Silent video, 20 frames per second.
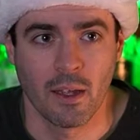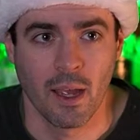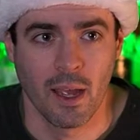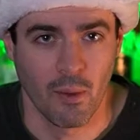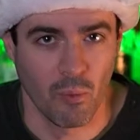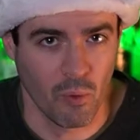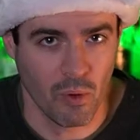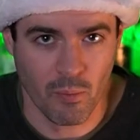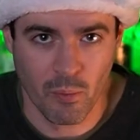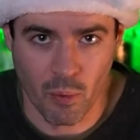
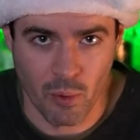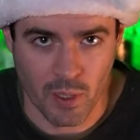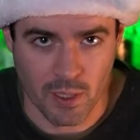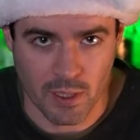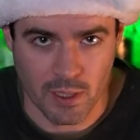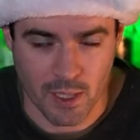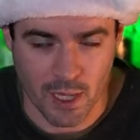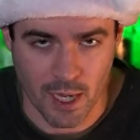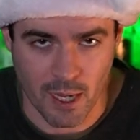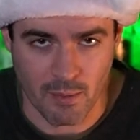at one point in
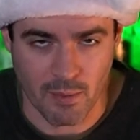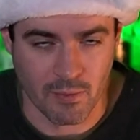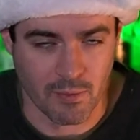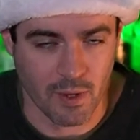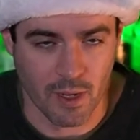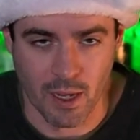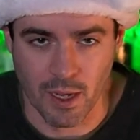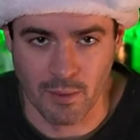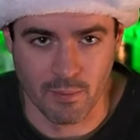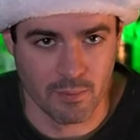time, if
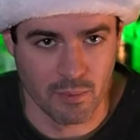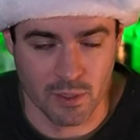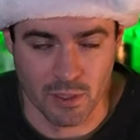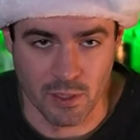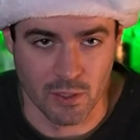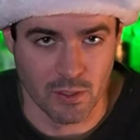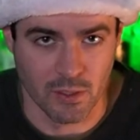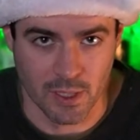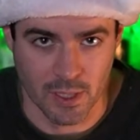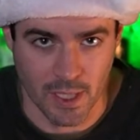not
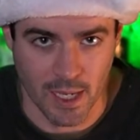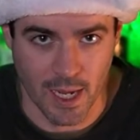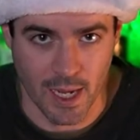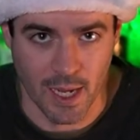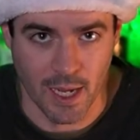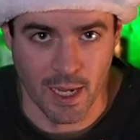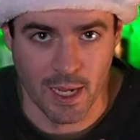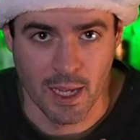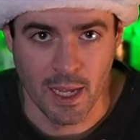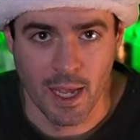still
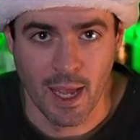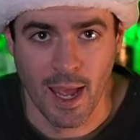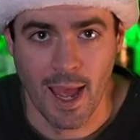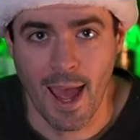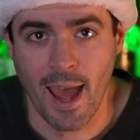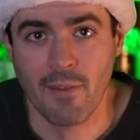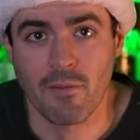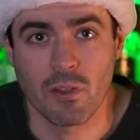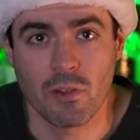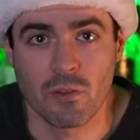today,
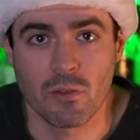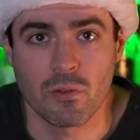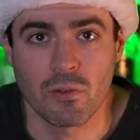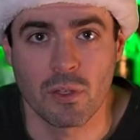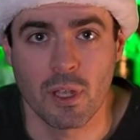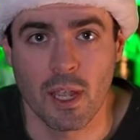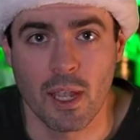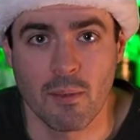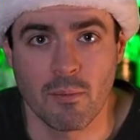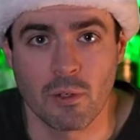have used
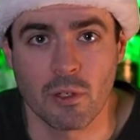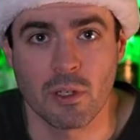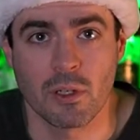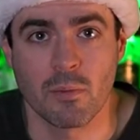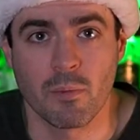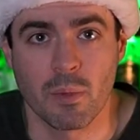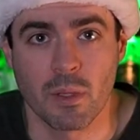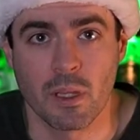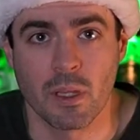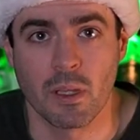
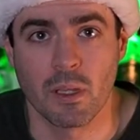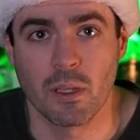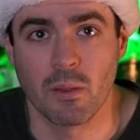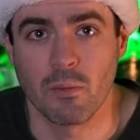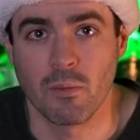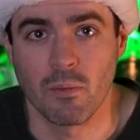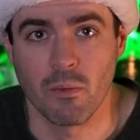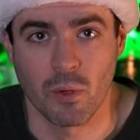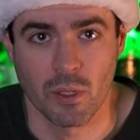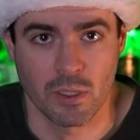
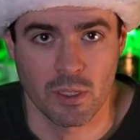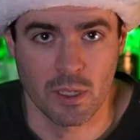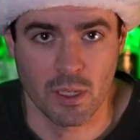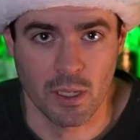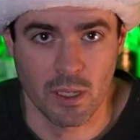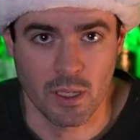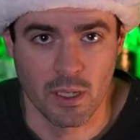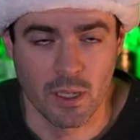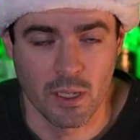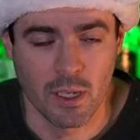MGP
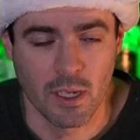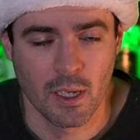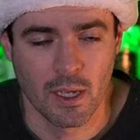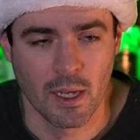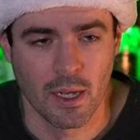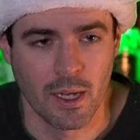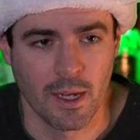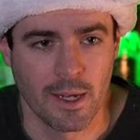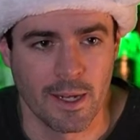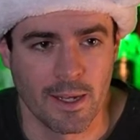whiskey.
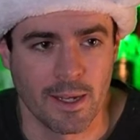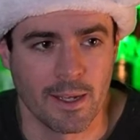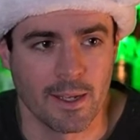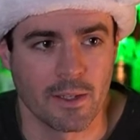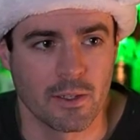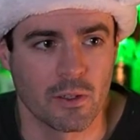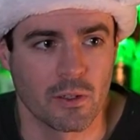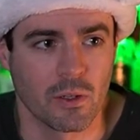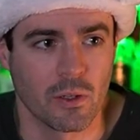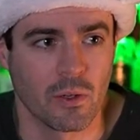
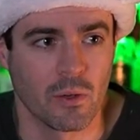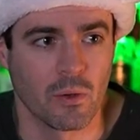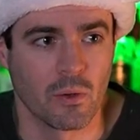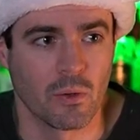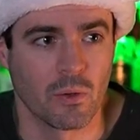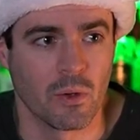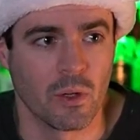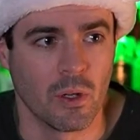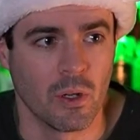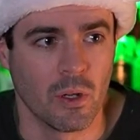
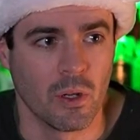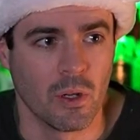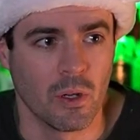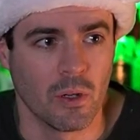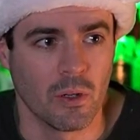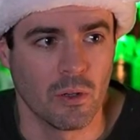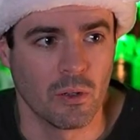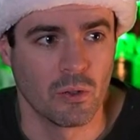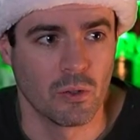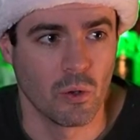So
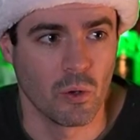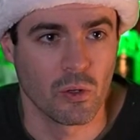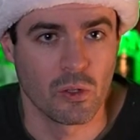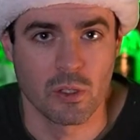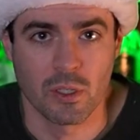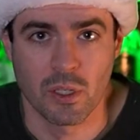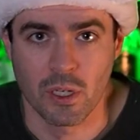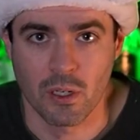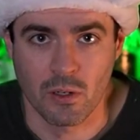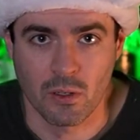
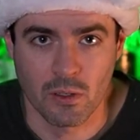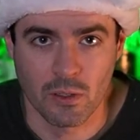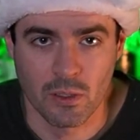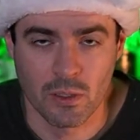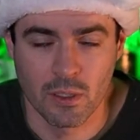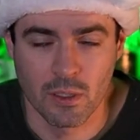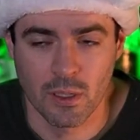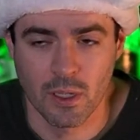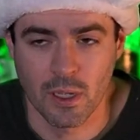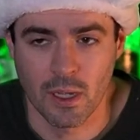George
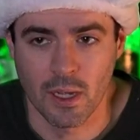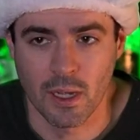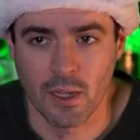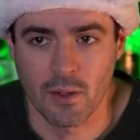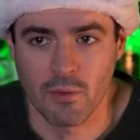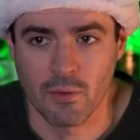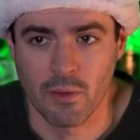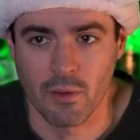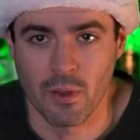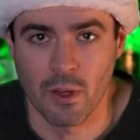Dickel,
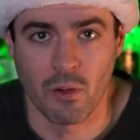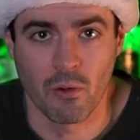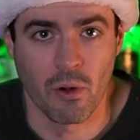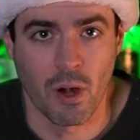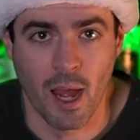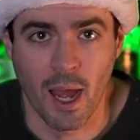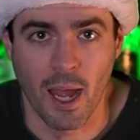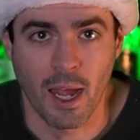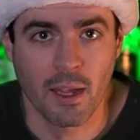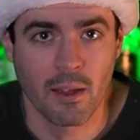for their
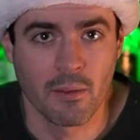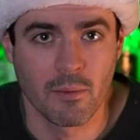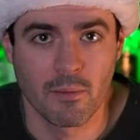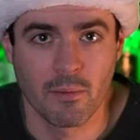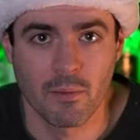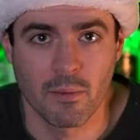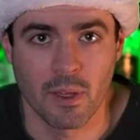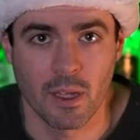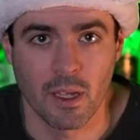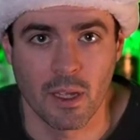rye,
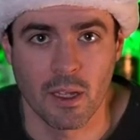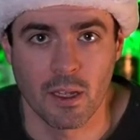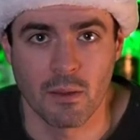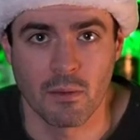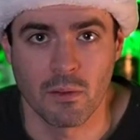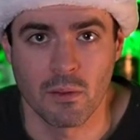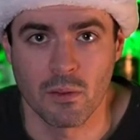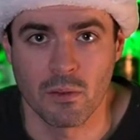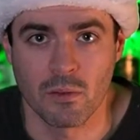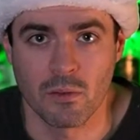they
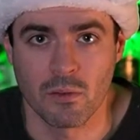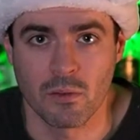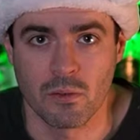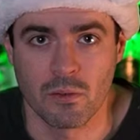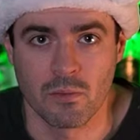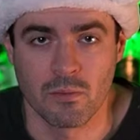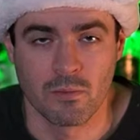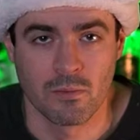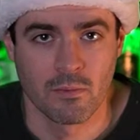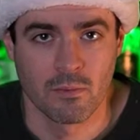
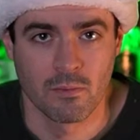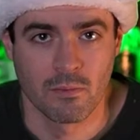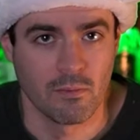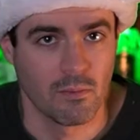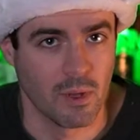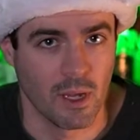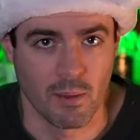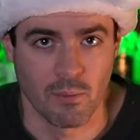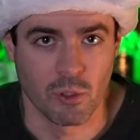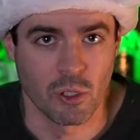use
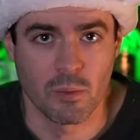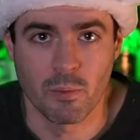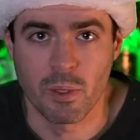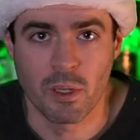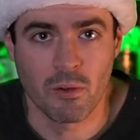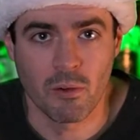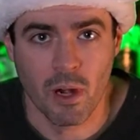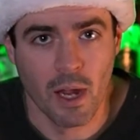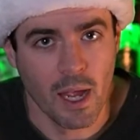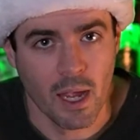
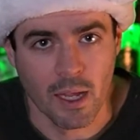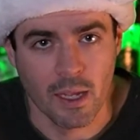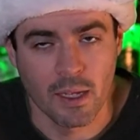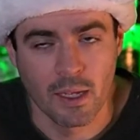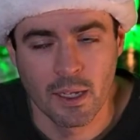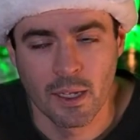MGP rye.